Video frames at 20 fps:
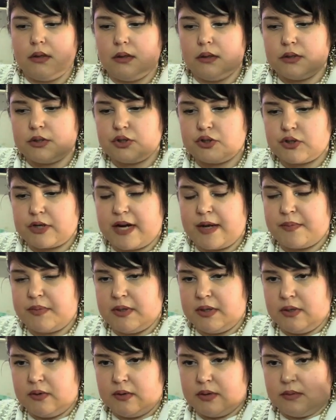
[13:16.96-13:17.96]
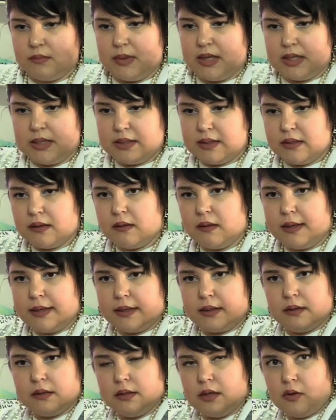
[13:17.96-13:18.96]
strap that you can make it
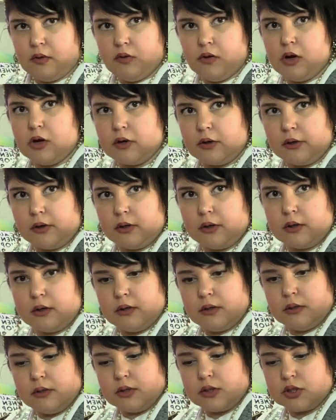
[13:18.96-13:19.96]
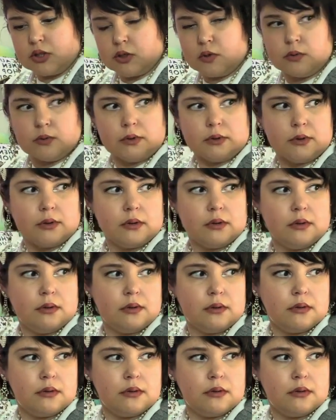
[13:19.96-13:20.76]
like a longer shoulder